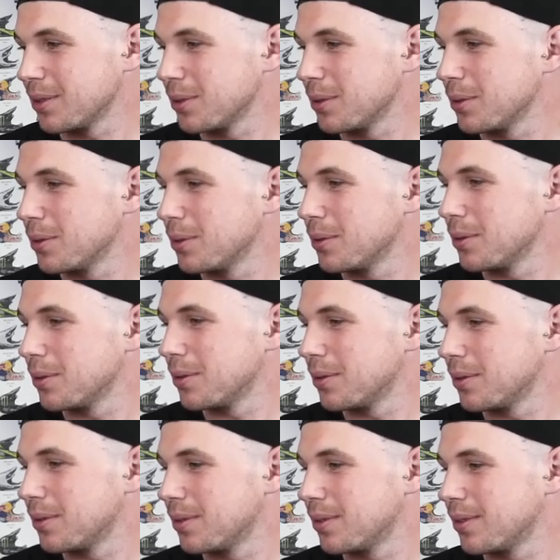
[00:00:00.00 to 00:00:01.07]

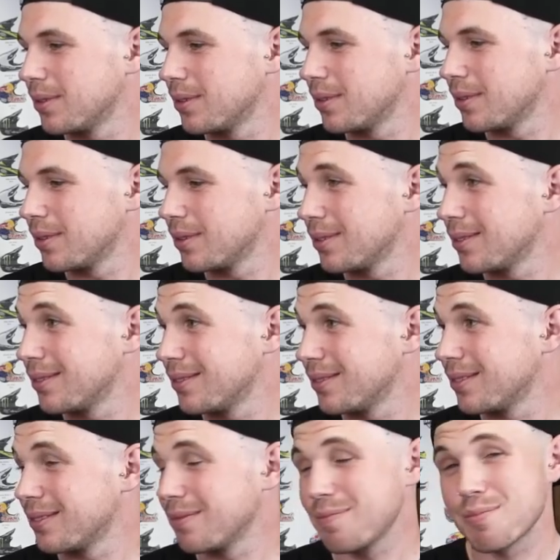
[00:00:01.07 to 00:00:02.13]

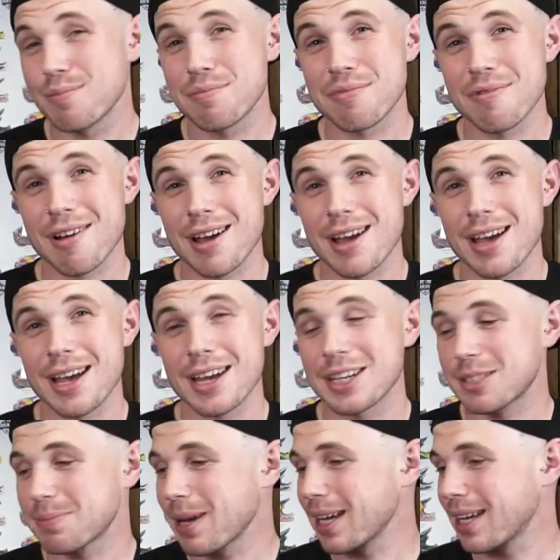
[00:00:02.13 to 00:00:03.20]

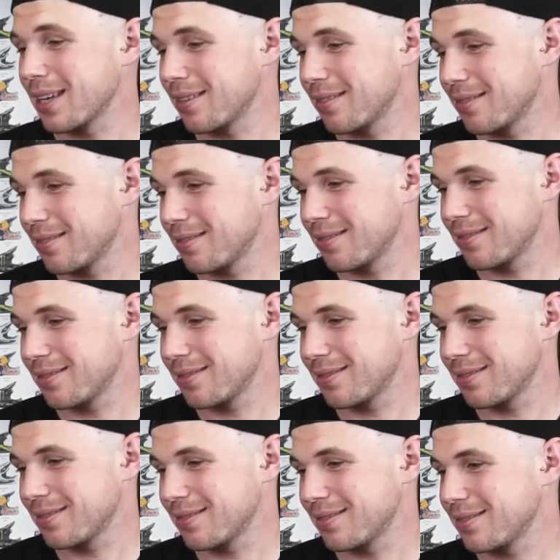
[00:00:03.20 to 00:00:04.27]

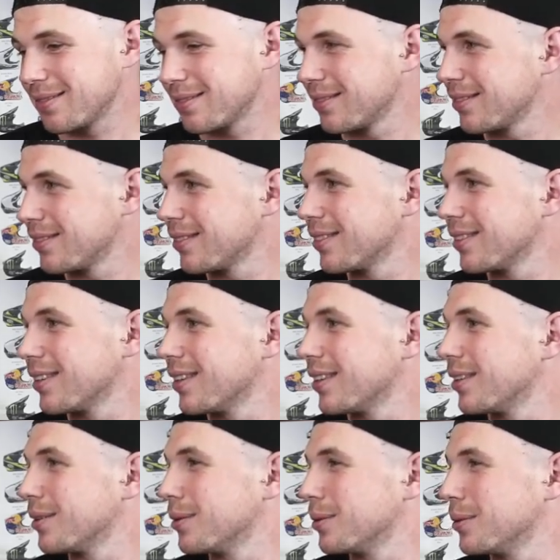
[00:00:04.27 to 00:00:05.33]

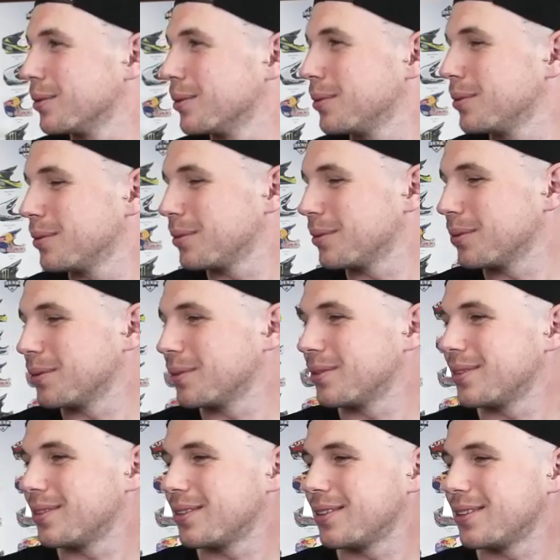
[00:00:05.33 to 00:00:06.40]

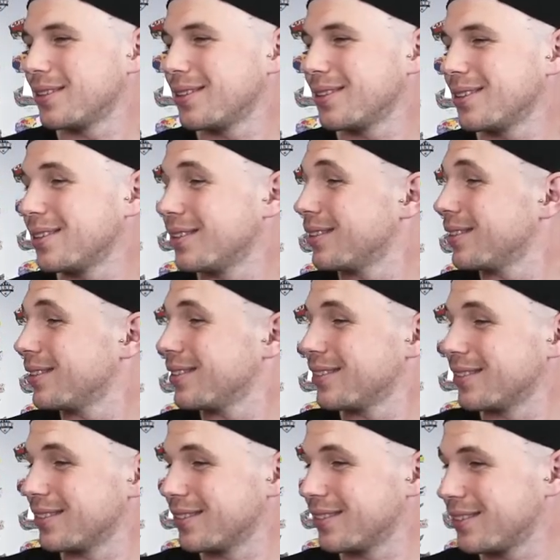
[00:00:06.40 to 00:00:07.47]

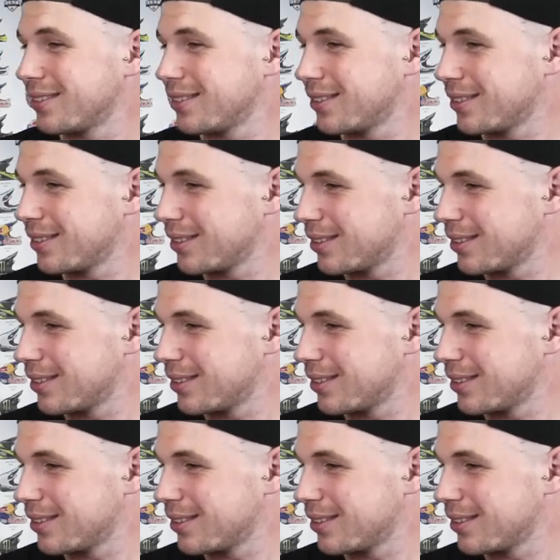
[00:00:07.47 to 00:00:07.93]
(not speaking)